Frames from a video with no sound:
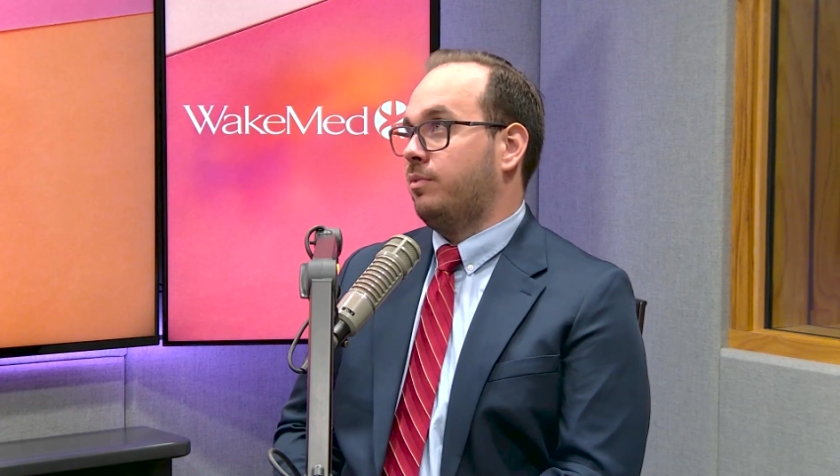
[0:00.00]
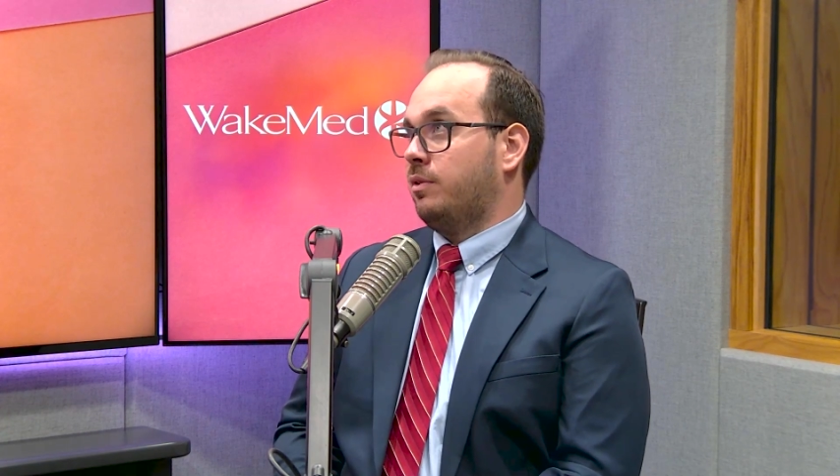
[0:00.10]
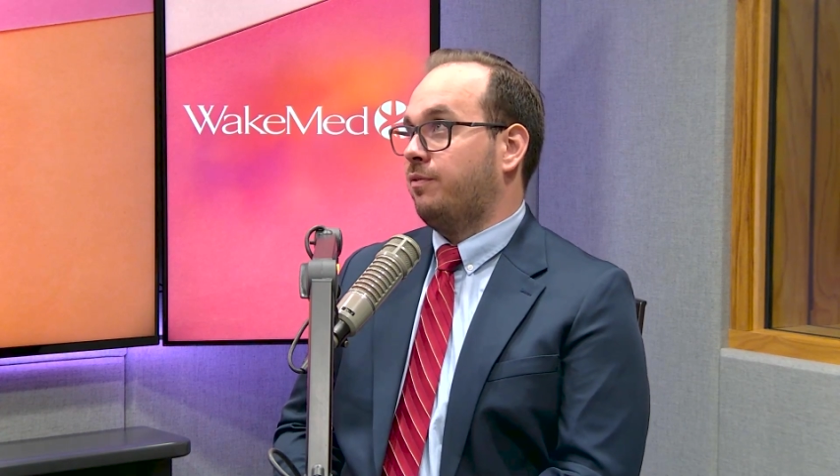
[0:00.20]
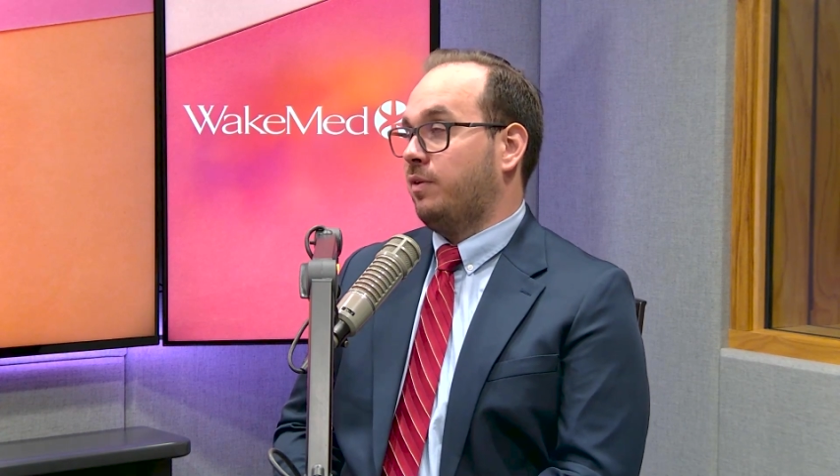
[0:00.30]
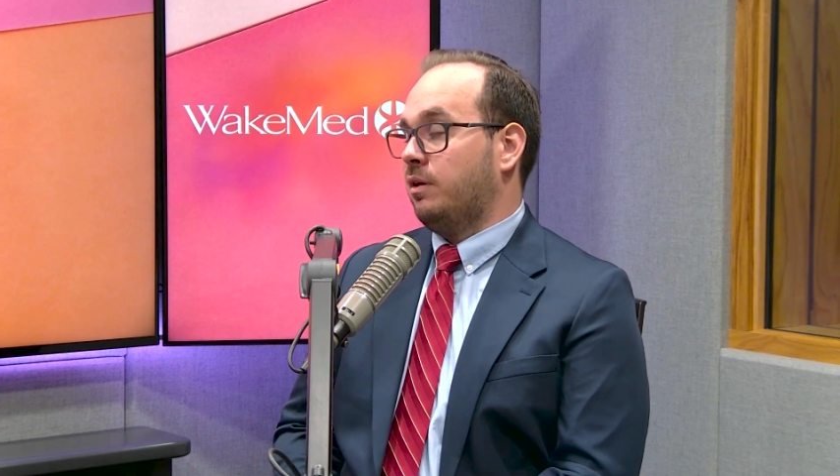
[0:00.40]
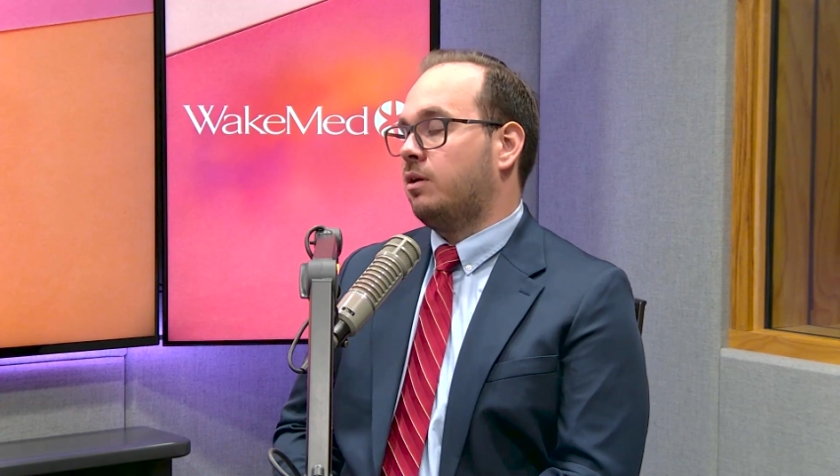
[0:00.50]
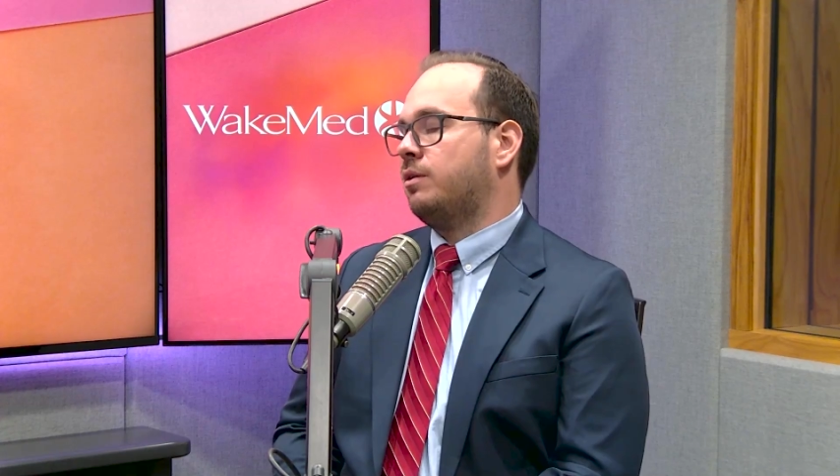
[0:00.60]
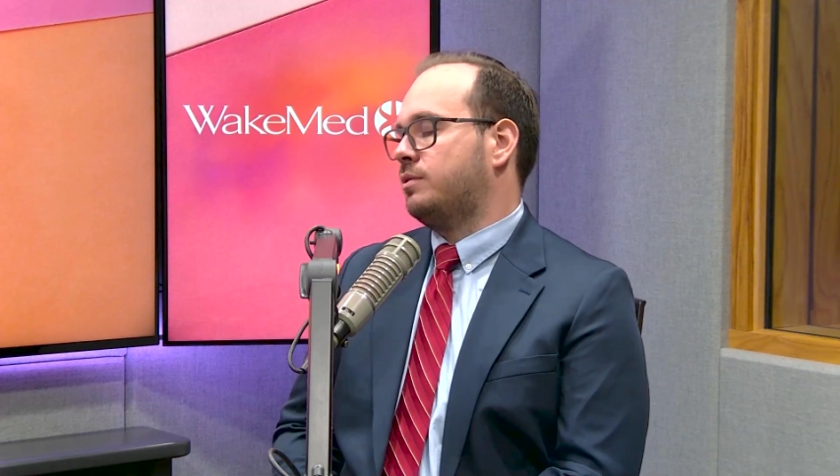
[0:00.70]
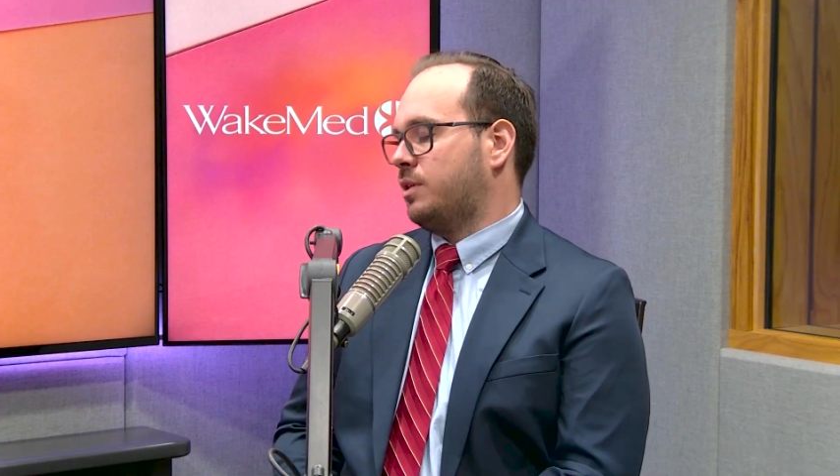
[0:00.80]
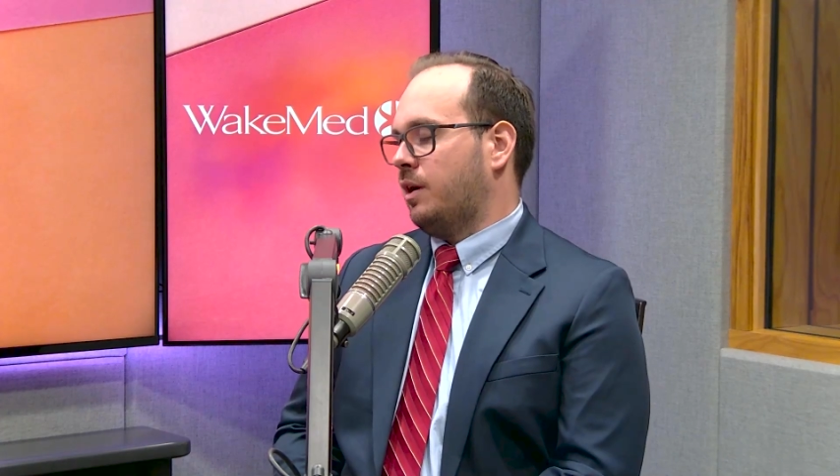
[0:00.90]

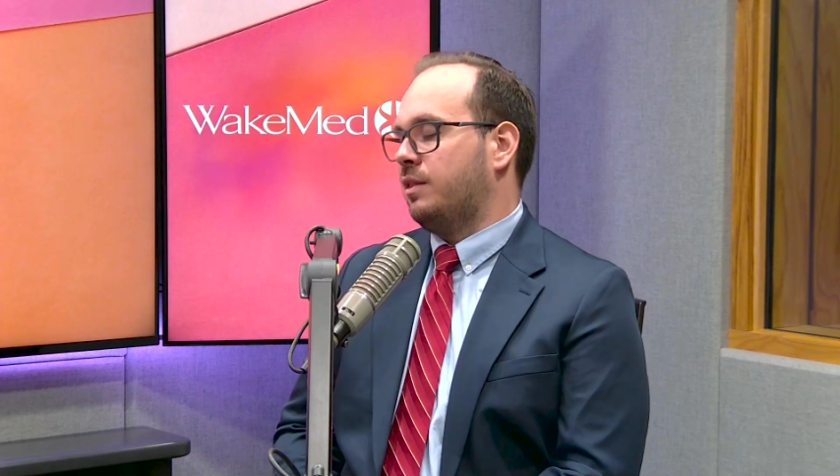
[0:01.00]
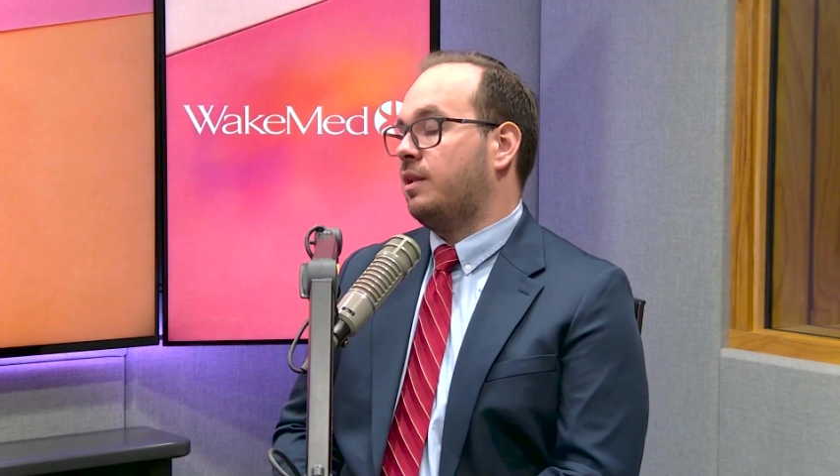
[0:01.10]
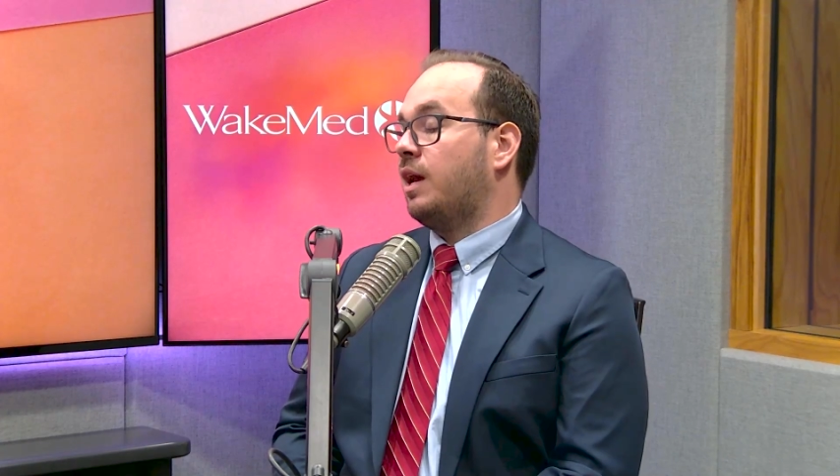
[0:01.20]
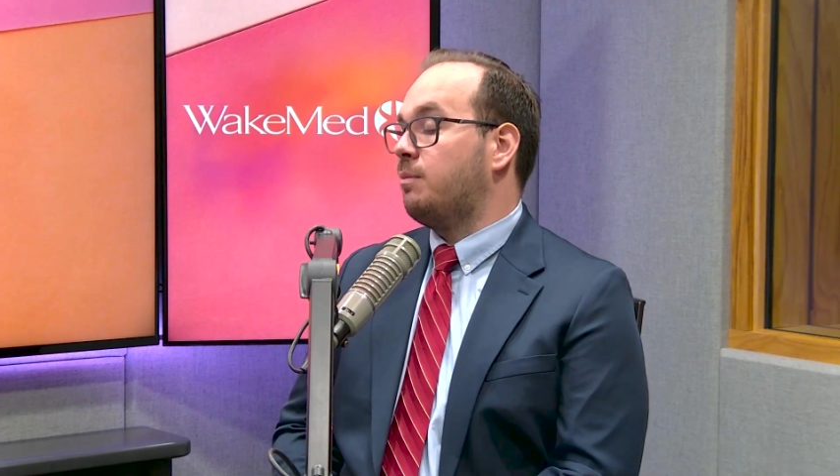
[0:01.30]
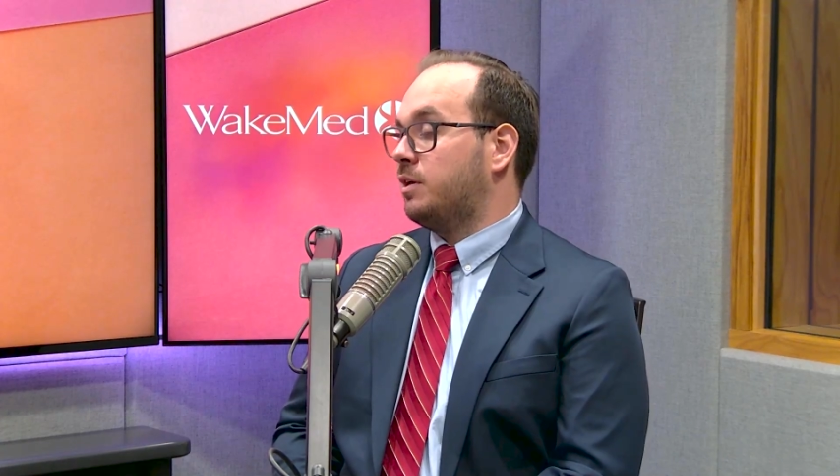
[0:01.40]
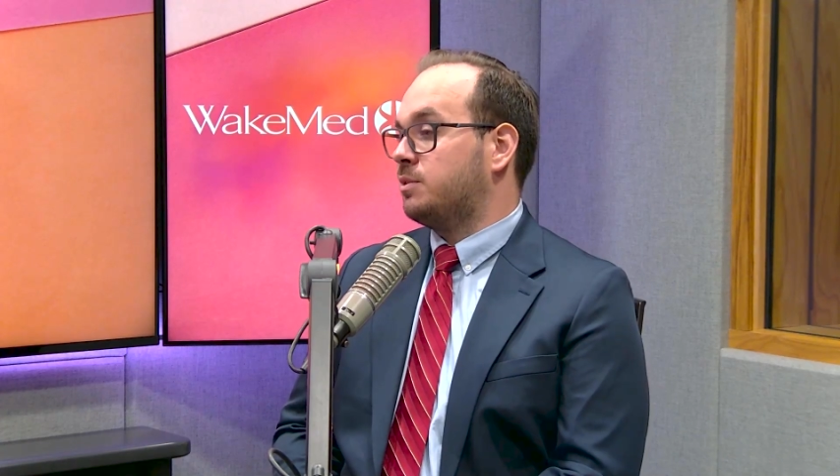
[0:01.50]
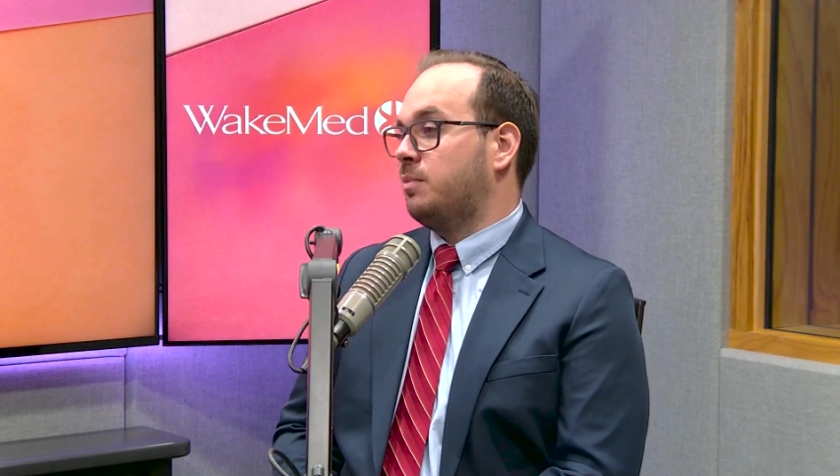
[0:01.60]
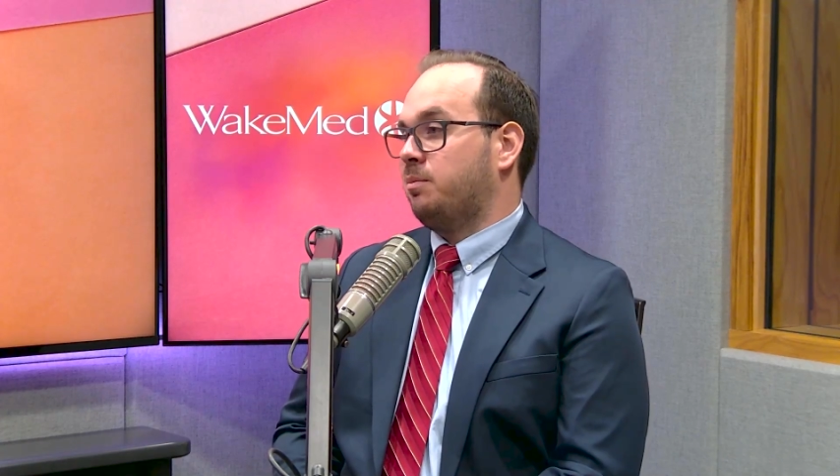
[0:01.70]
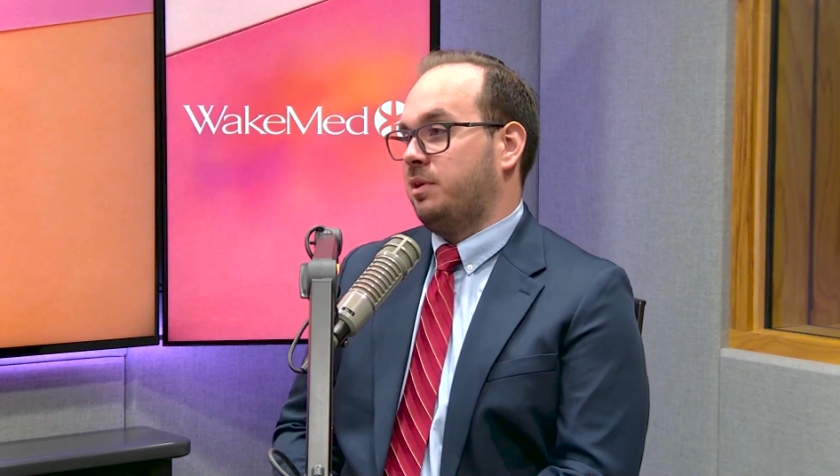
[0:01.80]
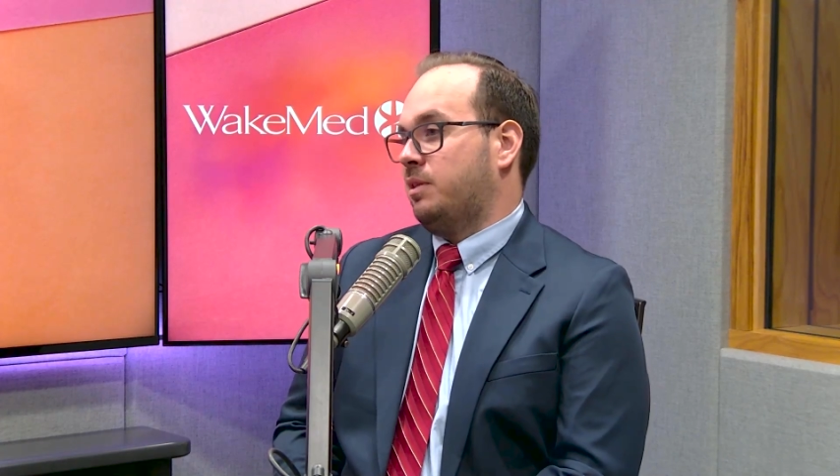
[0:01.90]
the nightmares
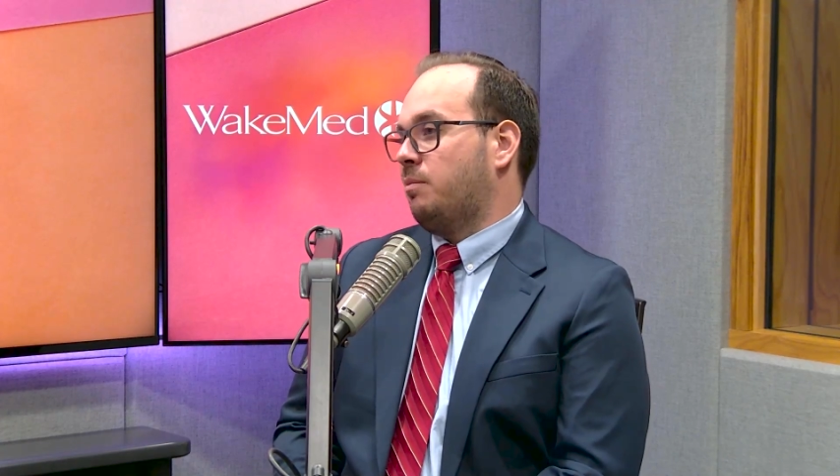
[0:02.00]
may be the